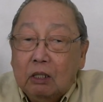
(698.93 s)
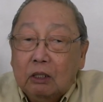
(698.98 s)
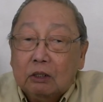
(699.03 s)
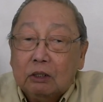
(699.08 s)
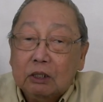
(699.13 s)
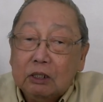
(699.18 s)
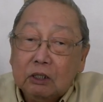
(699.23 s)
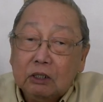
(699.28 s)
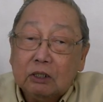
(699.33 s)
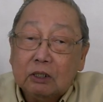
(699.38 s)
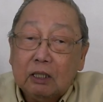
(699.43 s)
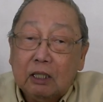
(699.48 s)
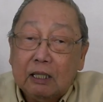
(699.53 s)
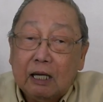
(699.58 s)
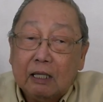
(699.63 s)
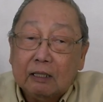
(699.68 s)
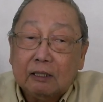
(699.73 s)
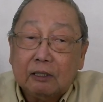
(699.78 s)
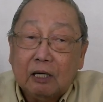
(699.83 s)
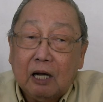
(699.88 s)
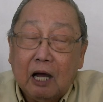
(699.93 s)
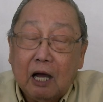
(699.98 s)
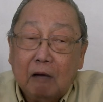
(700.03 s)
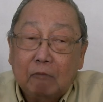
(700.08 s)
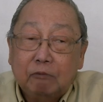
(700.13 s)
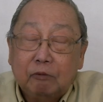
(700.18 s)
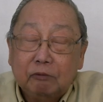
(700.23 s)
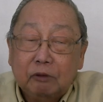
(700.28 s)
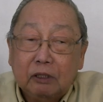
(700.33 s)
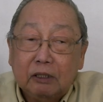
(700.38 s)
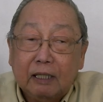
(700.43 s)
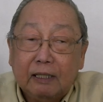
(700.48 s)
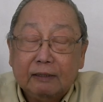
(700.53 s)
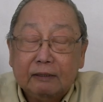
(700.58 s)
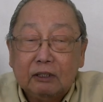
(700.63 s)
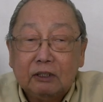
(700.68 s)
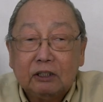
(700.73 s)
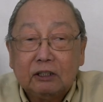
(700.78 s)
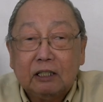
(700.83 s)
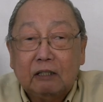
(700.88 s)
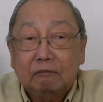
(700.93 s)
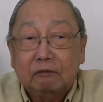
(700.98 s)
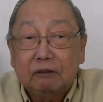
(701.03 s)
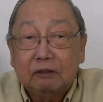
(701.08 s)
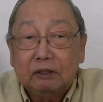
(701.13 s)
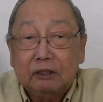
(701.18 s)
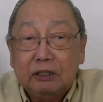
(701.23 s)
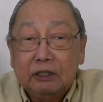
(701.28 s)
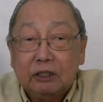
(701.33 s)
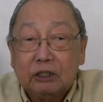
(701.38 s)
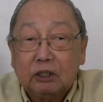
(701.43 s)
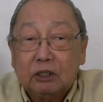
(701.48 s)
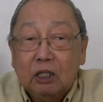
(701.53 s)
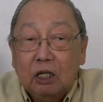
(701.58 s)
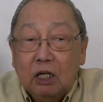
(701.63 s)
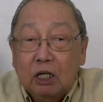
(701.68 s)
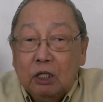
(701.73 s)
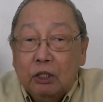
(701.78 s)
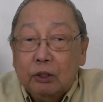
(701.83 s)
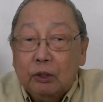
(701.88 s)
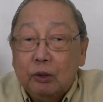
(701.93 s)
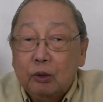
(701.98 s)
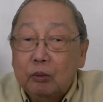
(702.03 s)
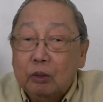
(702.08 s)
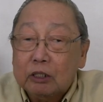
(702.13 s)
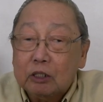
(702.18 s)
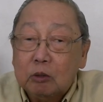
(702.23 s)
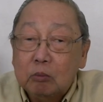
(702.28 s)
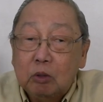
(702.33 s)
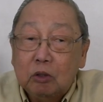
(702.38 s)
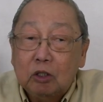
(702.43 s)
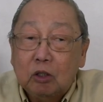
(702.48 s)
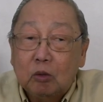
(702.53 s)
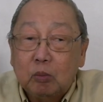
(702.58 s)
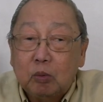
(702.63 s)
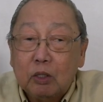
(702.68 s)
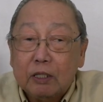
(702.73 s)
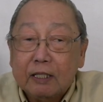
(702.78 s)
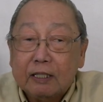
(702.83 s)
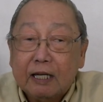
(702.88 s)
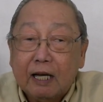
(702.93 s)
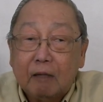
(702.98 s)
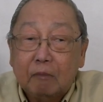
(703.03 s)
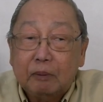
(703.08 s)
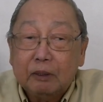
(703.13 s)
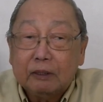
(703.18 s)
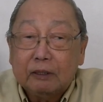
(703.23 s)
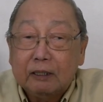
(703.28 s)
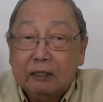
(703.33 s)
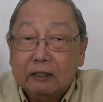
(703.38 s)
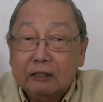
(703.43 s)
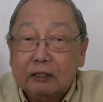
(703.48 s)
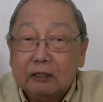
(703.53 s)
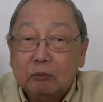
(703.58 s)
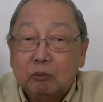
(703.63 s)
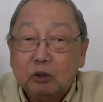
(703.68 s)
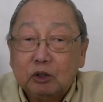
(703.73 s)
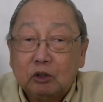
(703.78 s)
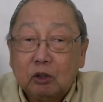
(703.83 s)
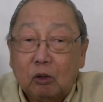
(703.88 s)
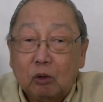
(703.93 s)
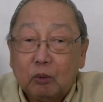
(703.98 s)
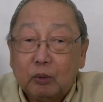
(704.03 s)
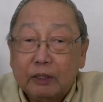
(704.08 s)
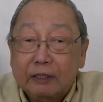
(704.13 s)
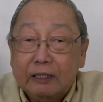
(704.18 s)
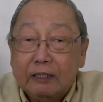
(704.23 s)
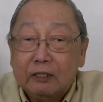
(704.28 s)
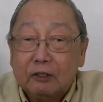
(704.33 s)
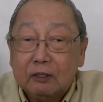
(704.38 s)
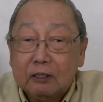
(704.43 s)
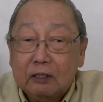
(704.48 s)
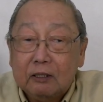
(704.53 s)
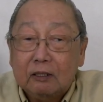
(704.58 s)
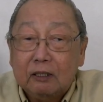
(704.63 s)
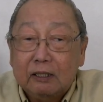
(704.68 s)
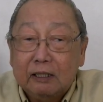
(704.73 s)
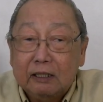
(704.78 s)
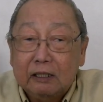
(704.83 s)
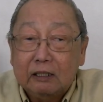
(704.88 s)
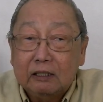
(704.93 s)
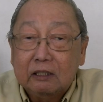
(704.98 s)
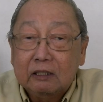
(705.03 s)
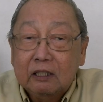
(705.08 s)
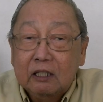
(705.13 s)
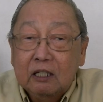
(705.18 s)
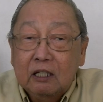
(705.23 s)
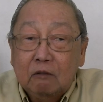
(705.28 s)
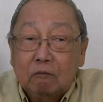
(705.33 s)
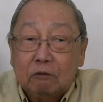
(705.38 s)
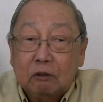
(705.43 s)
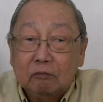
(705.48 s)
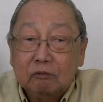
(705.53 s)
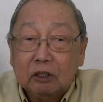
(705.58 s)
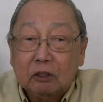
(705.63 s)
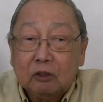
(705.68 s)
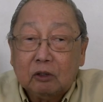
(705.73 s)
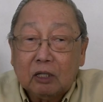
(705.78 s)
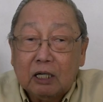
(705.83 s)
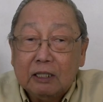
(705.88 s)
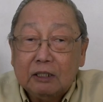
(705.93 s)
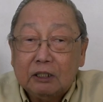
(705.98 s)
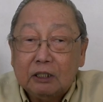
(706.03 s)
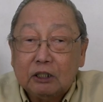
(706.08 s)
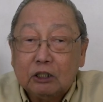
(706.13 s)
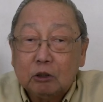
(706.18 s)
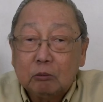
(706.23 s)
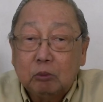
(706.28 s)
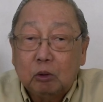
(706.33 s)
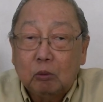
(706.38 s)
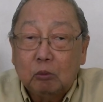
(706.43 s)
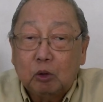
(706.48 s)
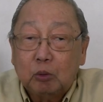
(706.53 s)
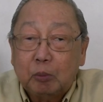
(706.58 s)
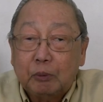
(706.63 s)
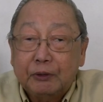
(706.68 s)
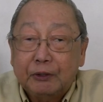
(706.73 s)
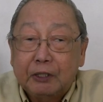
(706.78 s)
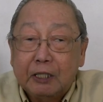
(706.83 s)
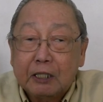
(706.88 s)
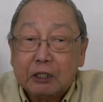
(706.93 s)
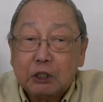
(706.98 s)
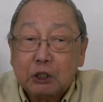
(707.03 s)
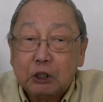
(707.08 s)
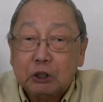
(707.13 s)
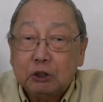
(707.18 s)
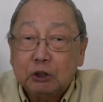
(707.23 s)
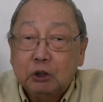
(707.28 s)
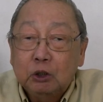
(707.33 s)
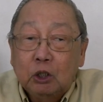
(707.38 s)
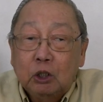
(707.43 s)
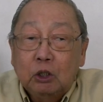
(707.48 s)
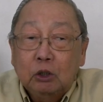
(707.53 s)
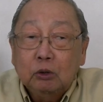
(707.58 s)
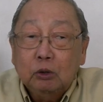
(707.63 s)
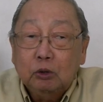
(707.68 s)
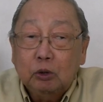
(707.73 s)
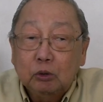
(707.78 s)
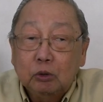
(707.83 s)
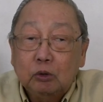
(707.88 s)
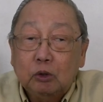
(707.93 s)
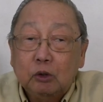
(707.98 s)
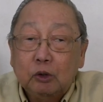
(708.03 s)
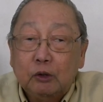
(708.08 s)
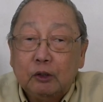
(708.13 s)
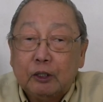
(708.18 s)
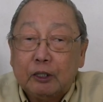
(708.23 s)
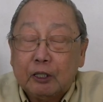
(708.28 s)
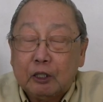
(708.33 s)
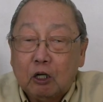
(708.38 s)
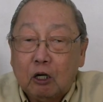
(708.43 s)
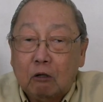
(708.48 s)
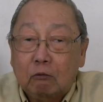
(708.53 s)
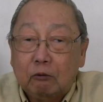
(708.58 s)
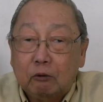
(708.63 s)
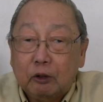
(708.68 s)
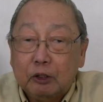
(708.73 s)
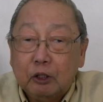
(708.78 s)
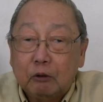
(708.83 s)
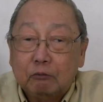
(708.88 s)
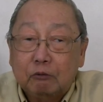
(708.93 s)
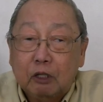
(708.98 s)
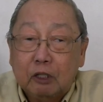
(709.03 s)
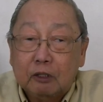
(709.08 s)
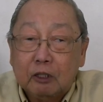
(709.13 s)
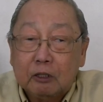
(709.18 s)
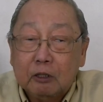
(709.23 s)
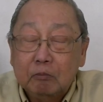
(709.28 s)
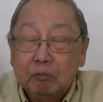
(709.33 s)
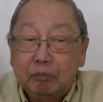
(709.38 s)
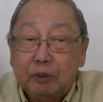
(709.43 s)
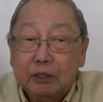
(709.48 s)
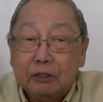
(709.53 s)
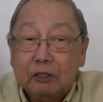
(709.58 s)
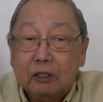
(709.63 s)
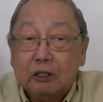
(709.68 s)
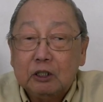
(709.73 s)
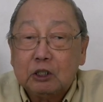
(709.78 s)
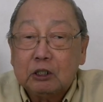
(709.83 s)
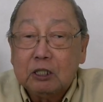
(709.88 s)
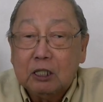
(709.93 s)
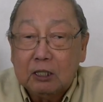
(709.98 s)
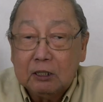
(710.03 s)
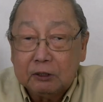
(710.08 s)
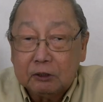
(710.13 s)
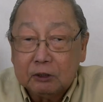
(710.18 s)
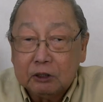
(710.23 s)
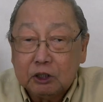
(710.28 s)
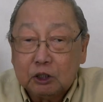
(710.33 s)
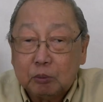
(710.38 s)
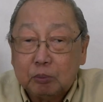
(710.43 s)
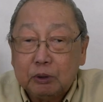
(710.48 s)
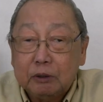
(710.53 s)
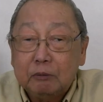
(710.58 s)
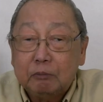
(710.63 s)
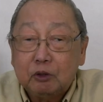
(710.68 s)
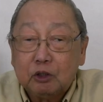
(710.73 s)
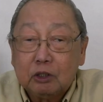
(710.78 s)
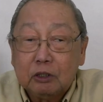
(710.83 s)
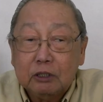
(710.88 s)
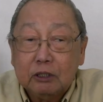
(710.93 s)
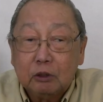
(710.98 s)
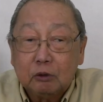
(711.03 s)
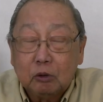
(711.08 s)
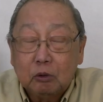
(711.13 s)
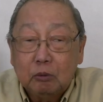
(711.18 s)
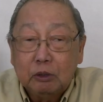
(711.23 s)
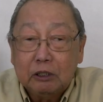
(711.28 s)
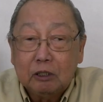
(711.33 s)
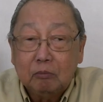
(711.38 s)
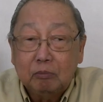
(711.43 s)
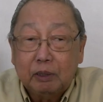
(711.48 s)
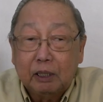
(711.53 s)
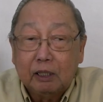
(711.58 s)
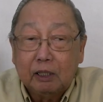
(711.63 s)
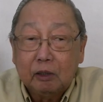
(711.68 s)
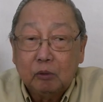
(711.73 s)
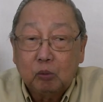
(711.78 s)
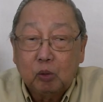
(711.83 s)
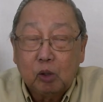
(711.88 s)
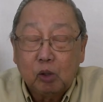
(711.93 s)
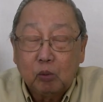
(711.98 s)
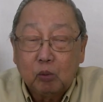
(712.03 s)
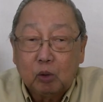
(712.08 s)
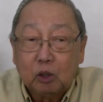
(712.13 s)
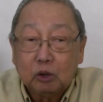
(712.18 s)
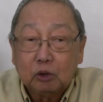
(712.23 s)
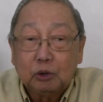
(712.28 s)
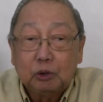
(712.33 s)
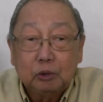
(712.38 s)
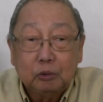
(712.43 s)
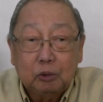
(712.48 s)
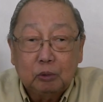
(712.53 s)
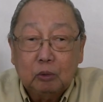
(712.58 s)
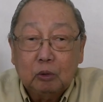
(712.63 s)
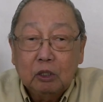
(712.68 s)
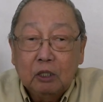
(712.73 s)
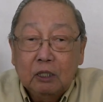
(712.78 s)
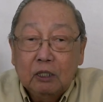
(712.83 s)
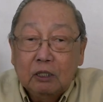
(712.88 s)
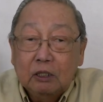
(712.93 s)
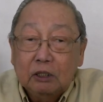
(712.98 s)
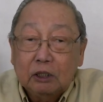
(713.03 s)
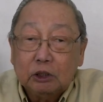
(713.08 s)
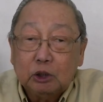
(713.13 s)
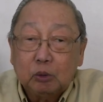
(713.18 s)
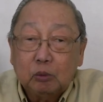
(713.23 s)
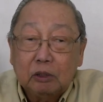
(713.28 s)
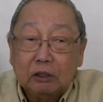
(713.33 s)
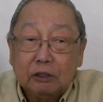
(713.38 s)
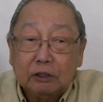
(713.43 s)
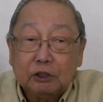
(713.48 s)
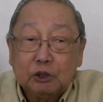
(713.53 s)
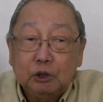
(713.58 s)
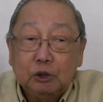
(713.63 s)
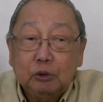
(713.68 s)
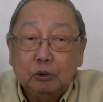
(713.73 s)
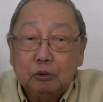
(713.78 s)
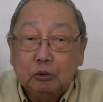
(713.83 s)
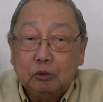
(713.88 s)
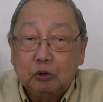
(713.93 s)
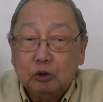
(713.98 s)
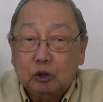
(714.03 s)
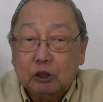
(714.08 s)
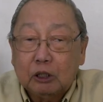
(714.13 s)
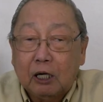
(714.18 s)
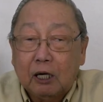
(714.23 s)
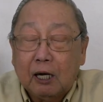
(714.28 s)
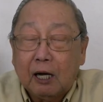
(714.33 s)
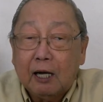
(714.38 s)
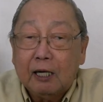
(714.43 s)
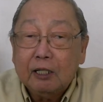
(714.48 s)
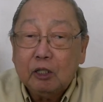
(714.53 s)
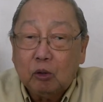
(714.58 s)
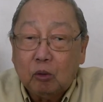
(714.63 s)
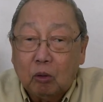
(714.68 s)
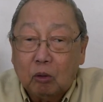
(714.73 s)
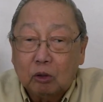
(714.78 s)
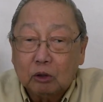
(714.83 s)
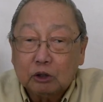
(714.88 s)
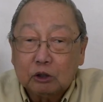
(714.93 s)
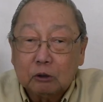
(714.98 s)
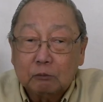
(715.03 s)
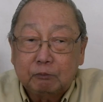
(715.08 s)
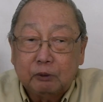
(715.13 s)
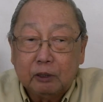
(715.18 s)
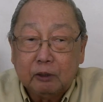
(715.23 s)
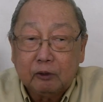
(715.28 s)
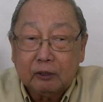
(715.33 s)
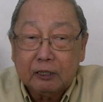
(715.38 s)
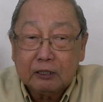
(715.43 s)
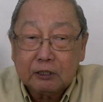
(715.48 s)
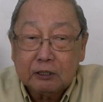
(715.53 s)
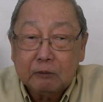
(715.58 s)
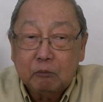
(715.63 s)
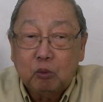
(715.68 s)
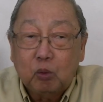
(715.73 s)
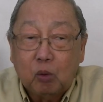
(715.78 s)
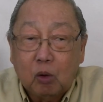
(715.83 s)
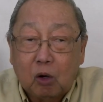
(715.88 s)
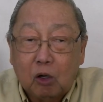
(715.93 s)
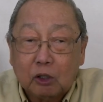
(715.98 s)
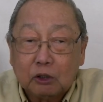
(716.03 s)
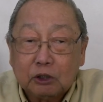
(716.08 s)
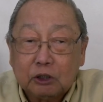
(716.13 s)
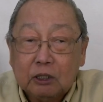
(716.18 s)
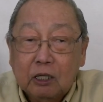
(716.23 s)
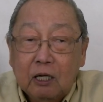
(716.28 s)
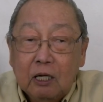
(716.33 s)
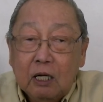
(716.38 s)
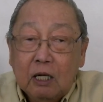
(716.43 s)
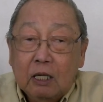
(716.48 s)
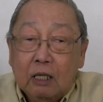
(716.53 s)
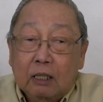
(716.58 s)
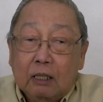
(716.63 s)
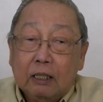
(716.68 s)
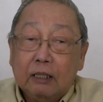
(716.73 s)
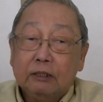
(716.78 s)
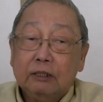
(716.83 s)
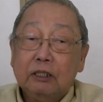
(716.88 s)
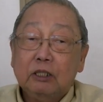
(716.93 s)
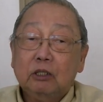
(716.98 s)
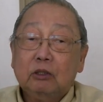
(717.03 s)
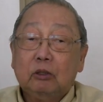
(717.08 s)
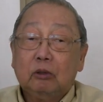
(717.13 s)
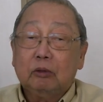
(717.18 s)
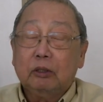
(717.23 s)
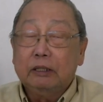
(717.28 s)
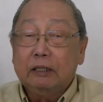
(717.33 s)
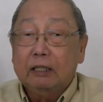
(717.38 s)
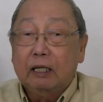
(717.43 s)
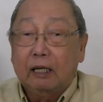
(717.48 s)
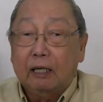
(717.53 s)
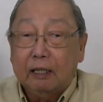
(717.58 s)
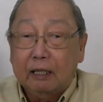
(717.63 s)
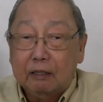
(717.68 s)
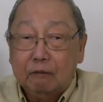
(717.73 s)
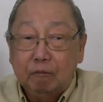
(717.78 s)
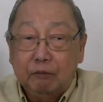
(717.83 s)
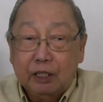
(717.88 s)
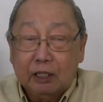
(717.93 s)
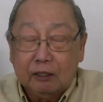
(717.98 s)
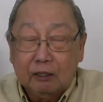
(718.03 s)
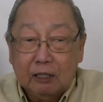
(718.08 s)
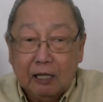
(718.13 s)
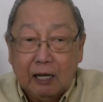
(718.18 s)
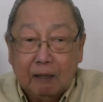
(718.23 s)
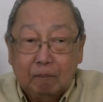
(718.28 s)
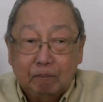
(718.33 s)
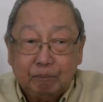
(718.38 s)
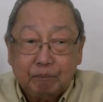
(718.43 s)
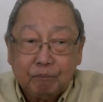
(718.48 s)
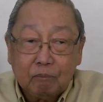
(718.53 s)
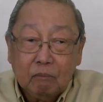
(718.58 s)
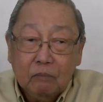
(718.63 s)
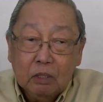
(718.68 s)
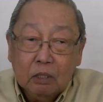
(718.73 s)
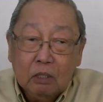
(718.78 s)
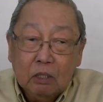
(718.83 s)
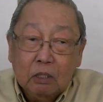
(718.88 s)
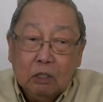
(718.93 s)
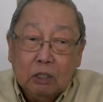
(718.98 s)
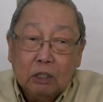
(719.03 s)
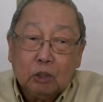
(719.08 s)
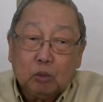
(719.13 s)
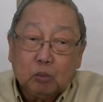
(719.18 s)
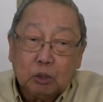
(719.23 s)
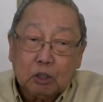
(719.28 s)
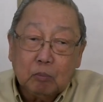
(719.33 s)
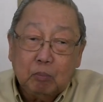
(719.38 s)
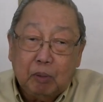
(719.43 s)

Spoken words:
Since the latter half of the 1970s, U.S. monopoly capitalism was already reeling from the crisis of overproduction due to the recovery of other imperialist countries previously ruined by World War II, as well as due to the high cost of aggressive wars as in Korea and Vietnam. It was